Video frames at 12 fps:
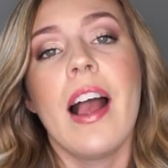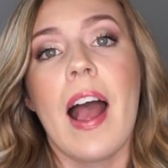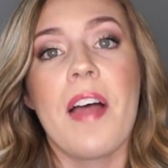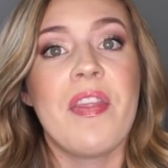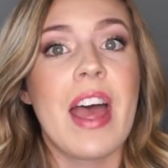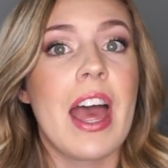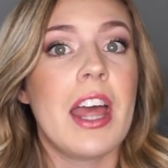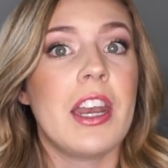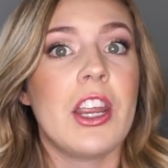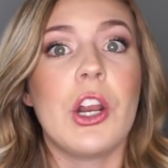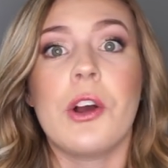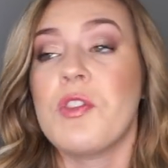And then,
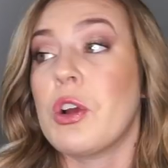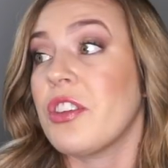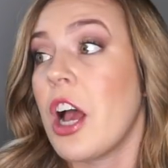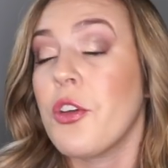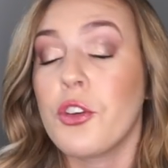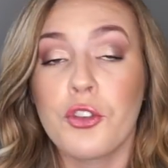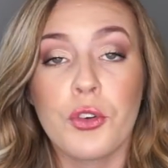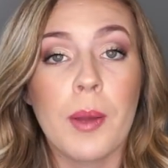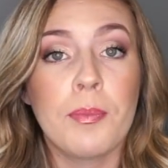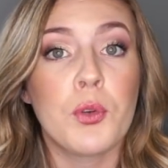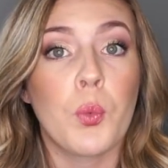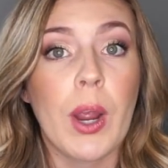you know, if there's other
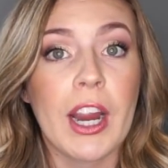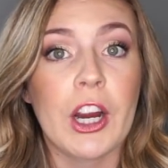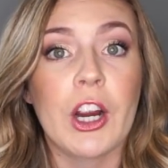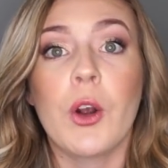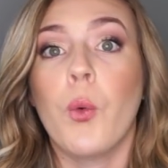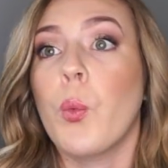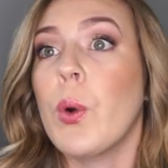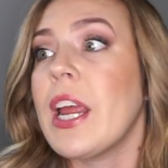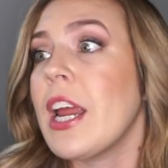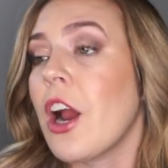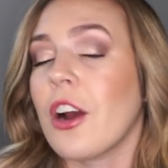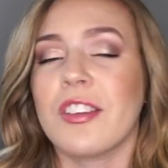trips where
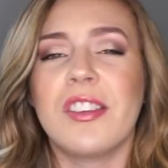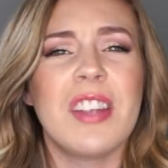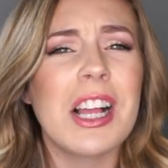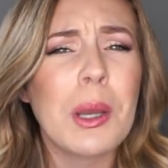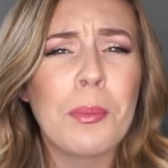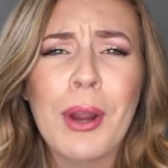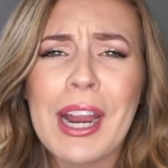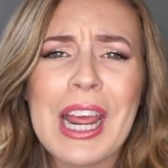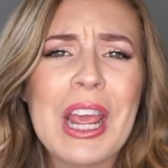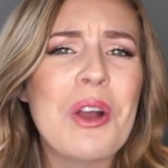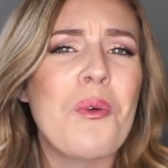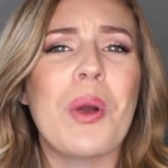we are
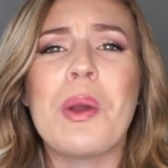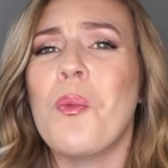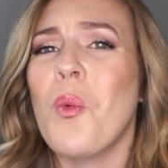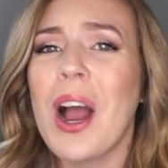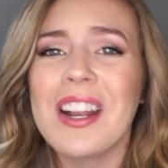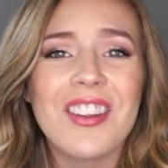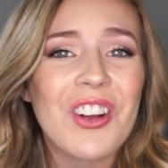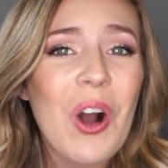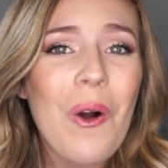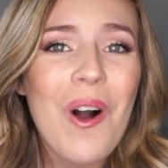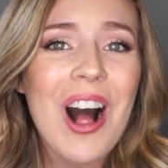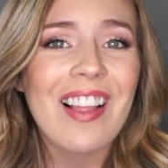celebrating, we want to
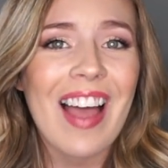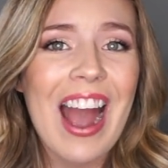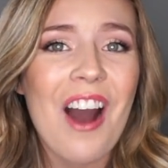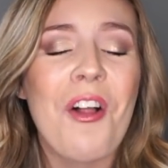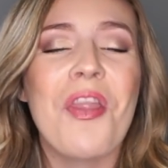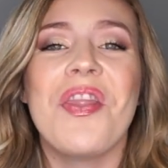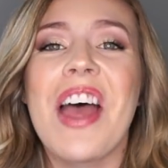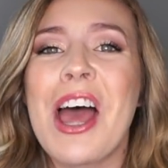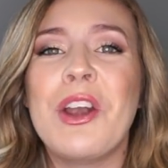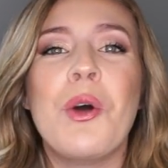go all out, then